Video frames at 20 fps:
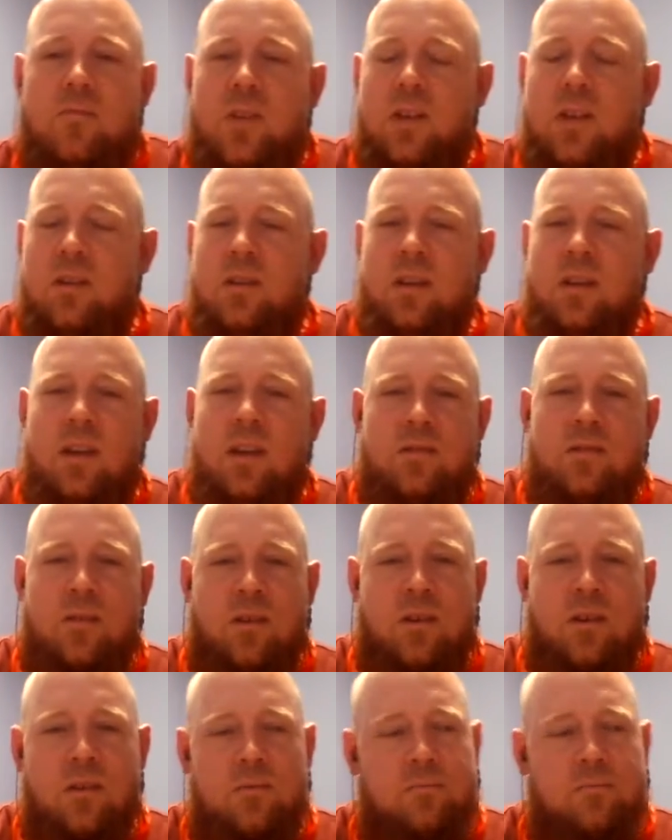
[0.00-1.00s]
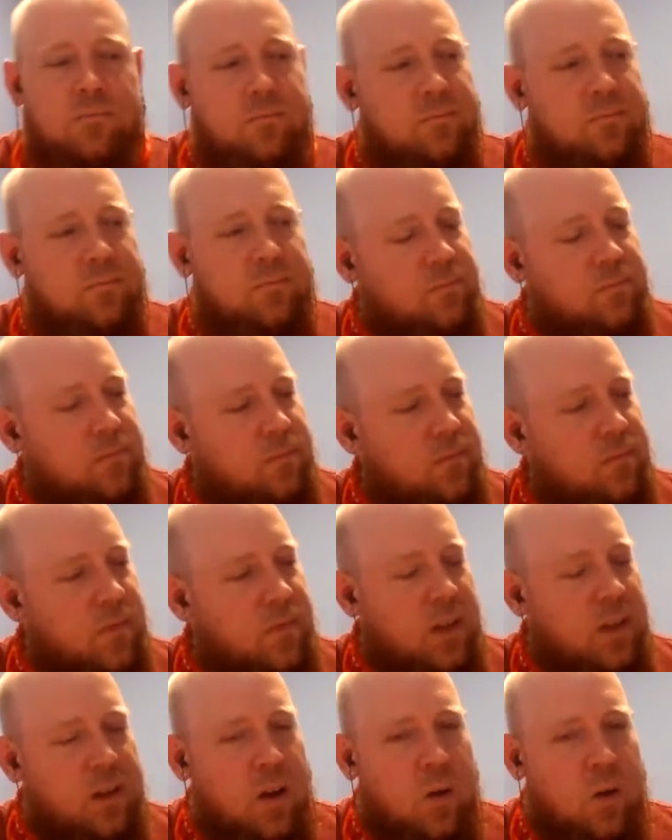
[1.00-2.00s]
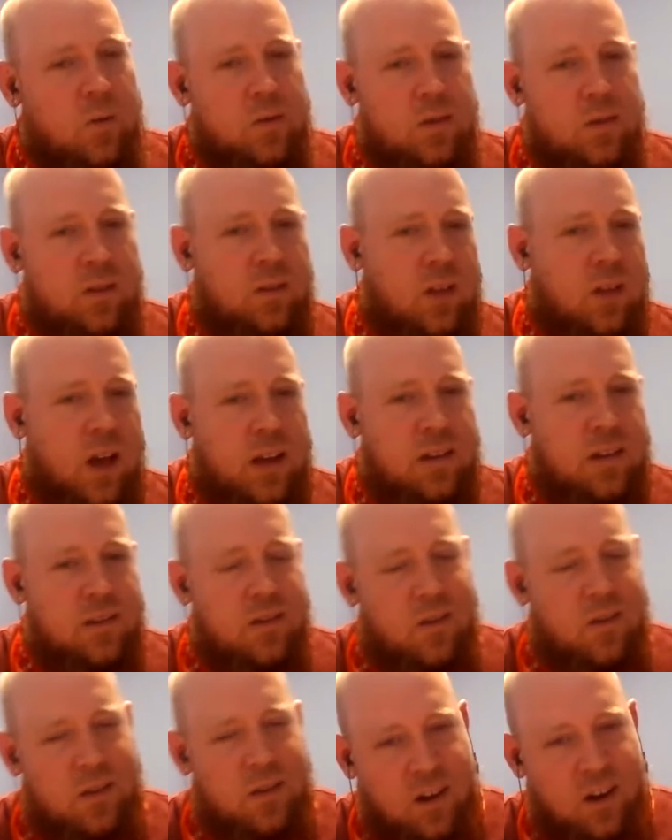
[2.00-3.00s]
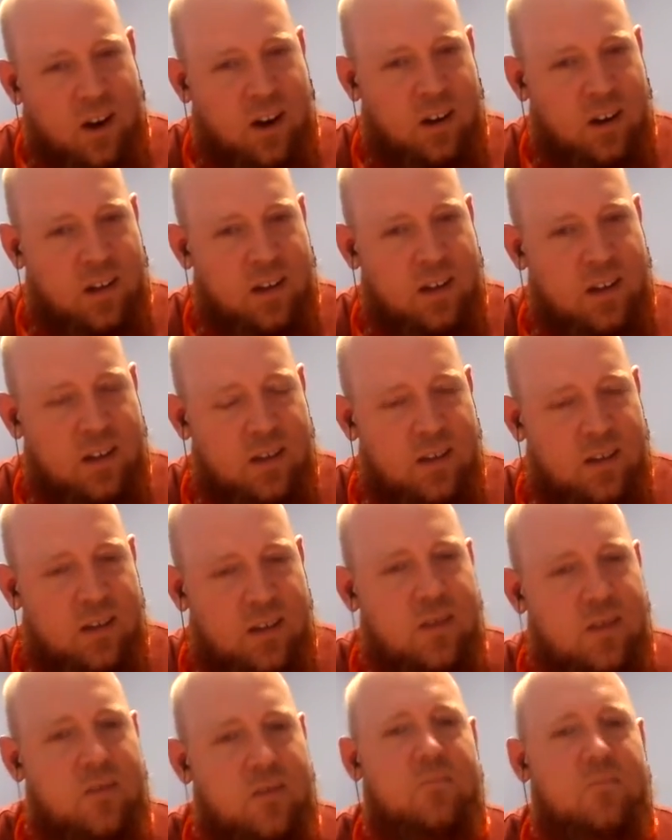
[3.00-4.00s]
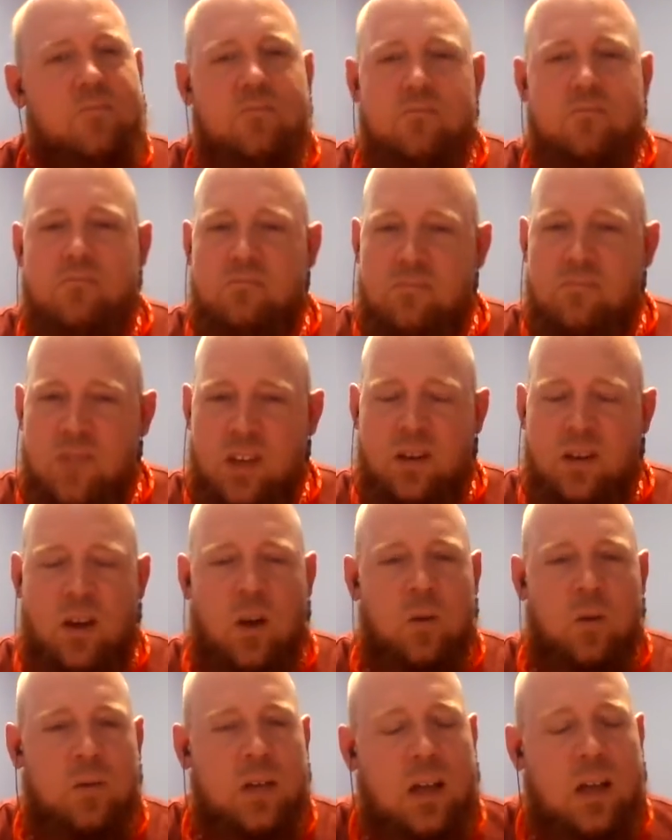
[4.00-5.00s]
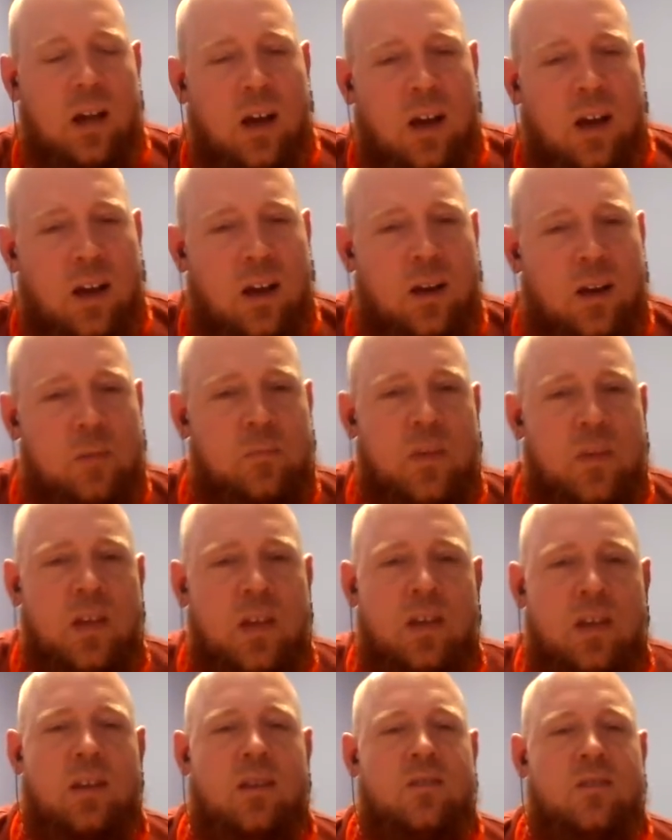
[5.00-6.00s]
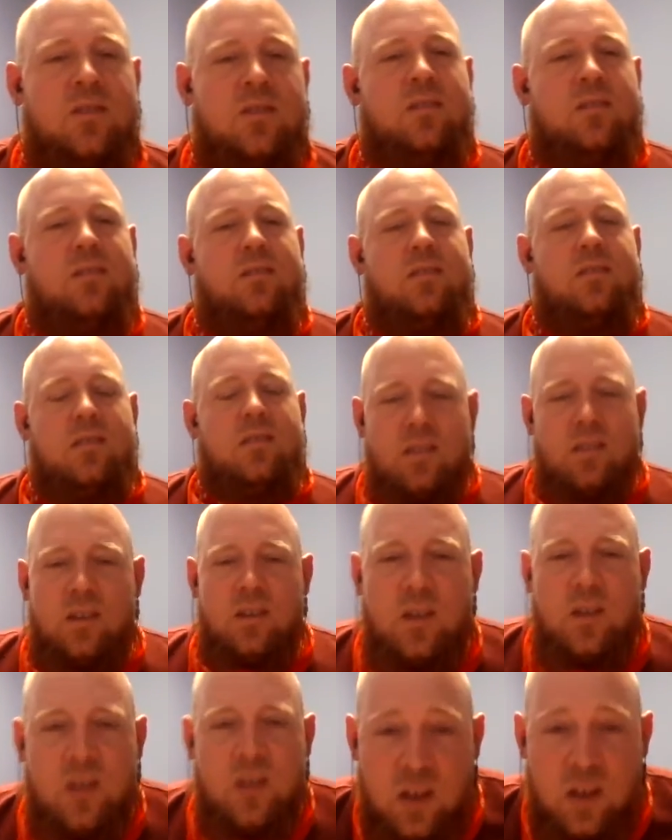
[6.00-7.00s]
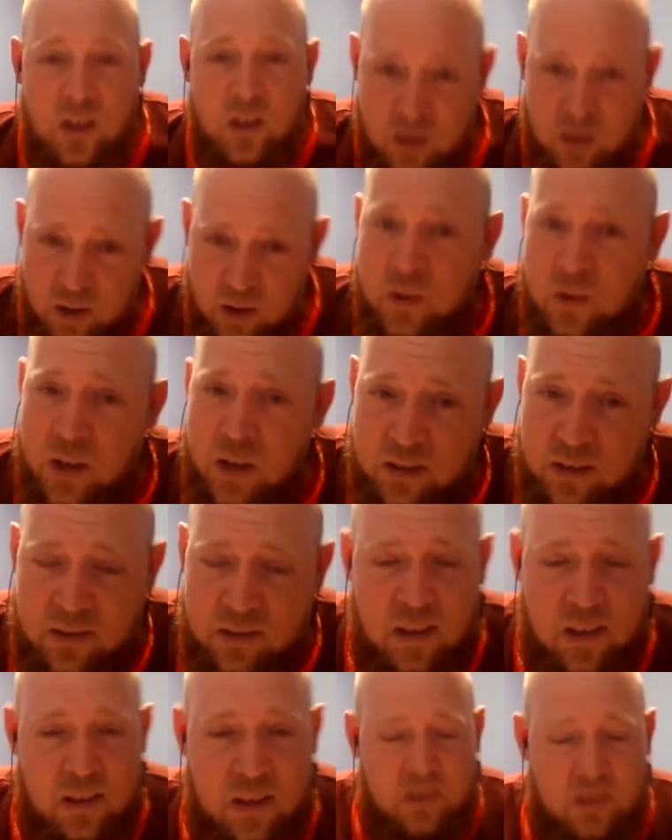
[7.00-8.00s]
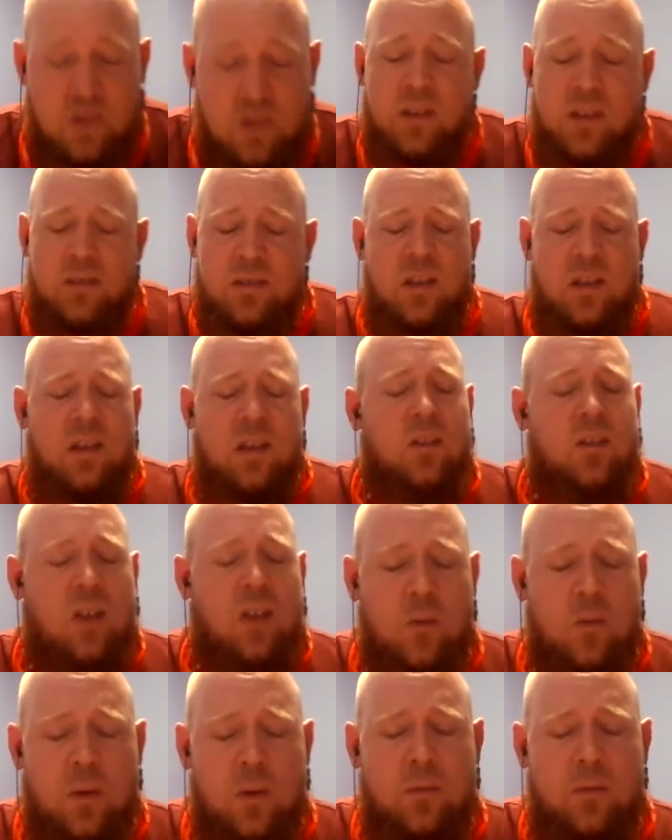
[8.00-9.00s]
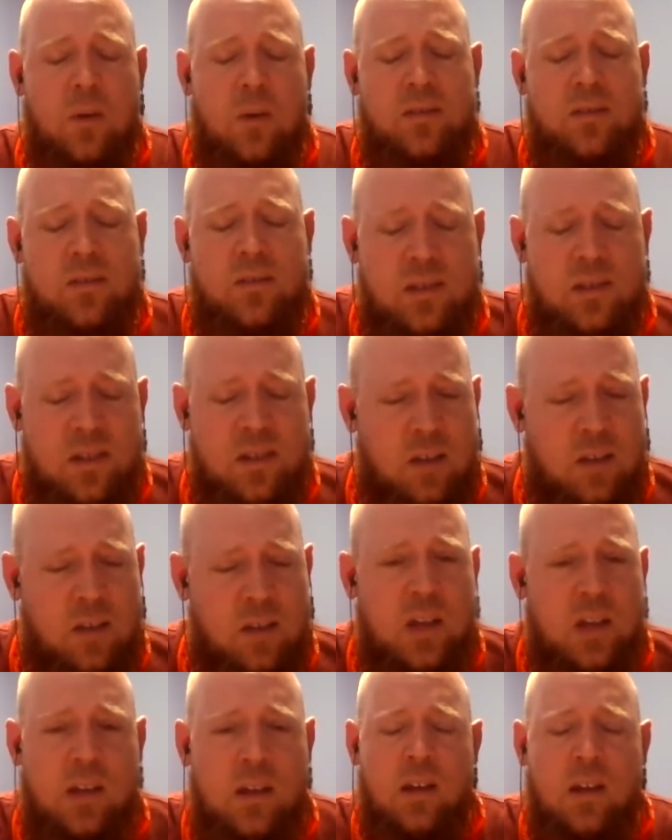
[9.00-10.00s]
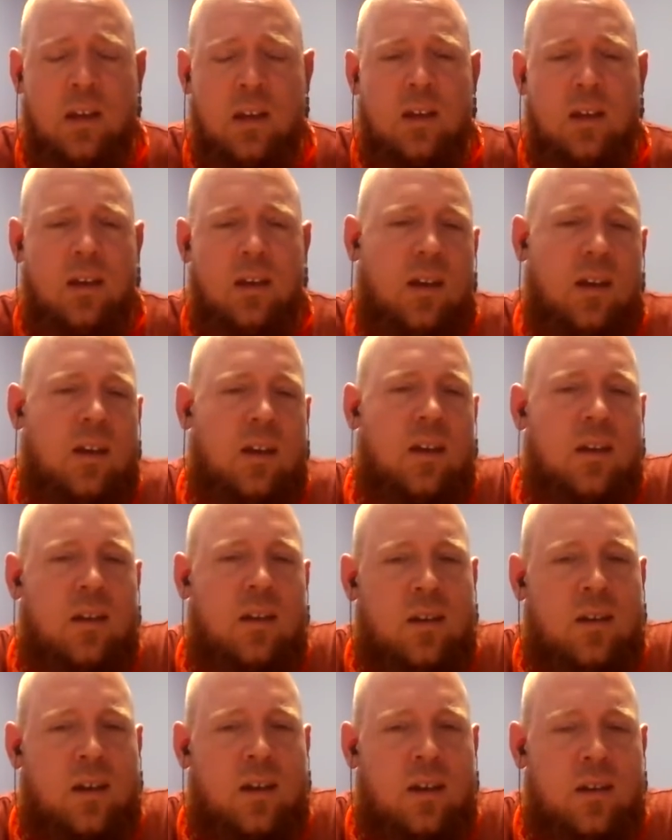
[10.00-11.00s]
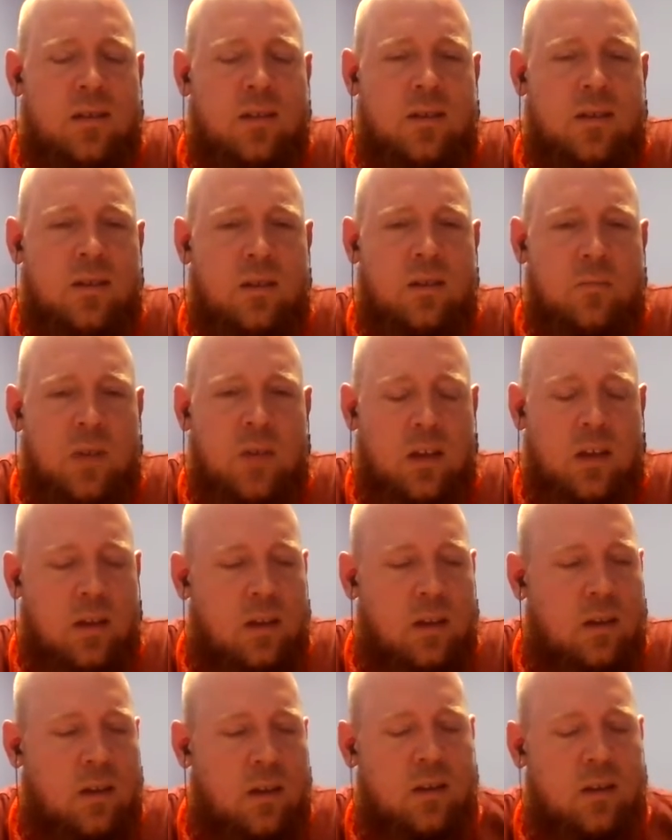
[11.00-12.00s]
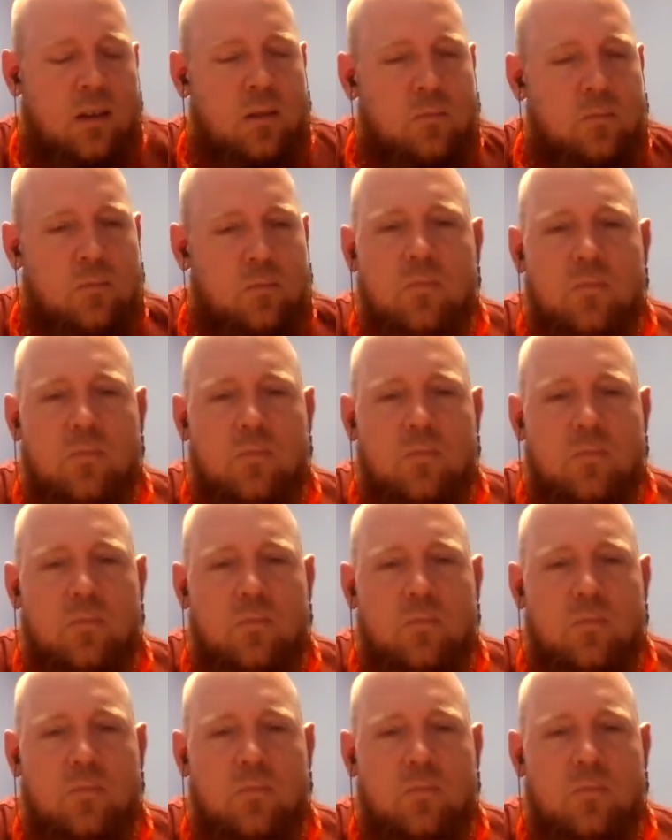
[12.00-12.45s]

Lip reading: neither the light or dark. He can just do his thing along with the rest of the team, and it's going to be a good,